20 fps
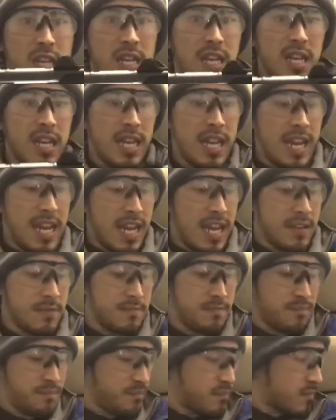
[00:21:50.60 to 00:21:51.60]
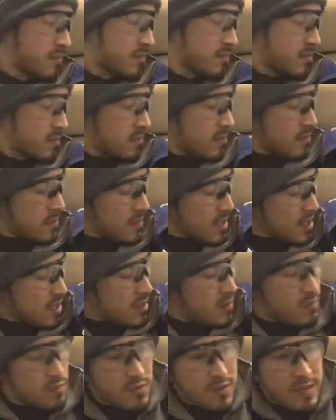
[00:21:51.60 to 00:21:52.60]
And
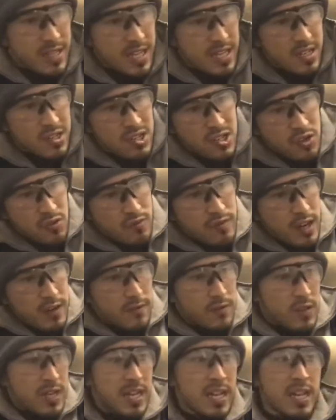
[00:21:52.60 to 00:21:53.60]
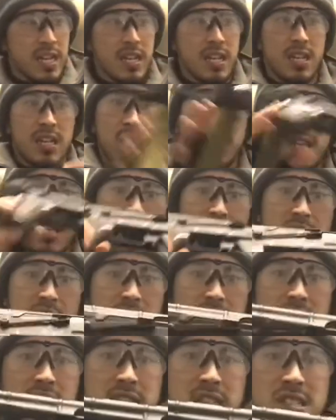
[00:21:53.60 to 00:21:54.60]
with the assault rifle here,
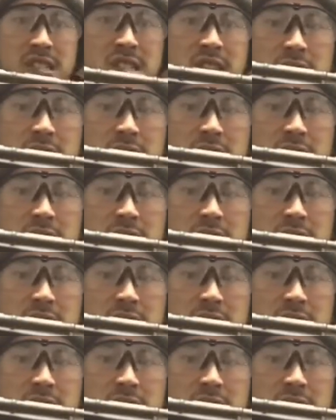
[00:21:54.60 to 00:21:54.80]
this is an